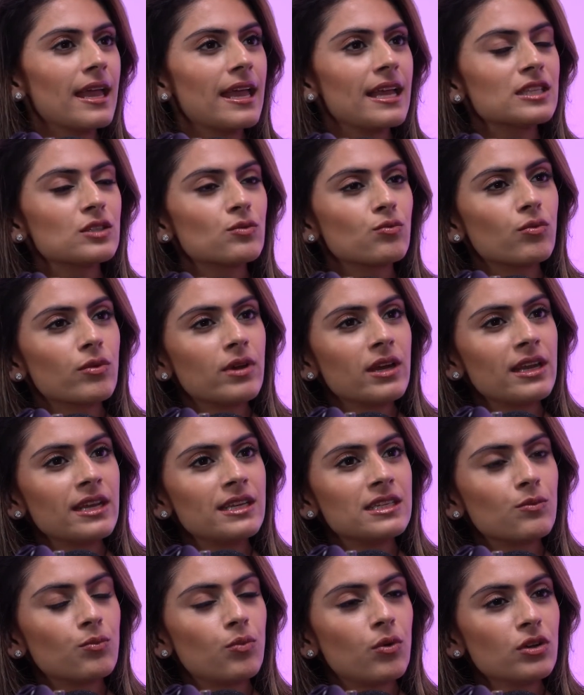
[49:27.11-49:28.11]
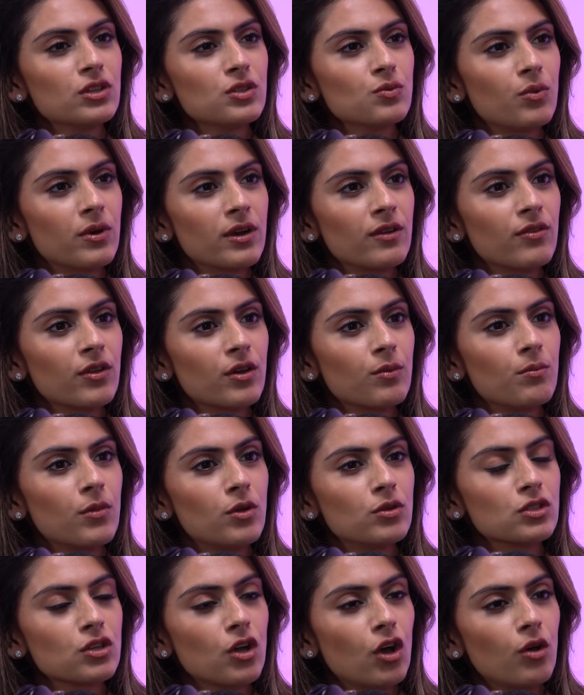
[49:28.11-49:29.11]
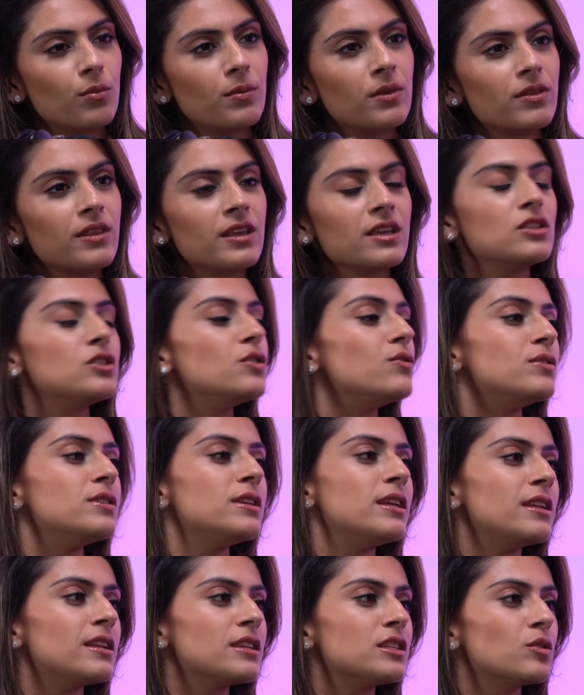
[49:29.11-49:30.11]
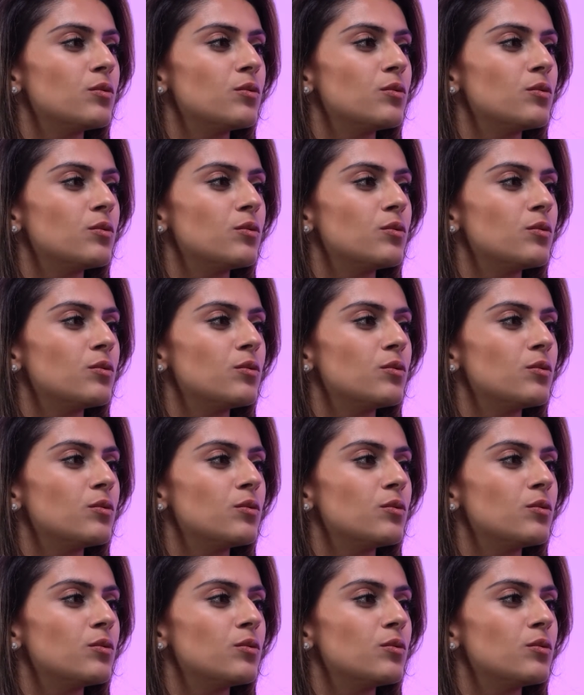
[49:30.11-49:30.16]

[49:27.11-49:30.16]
It's really what's one of the most common things you've seen as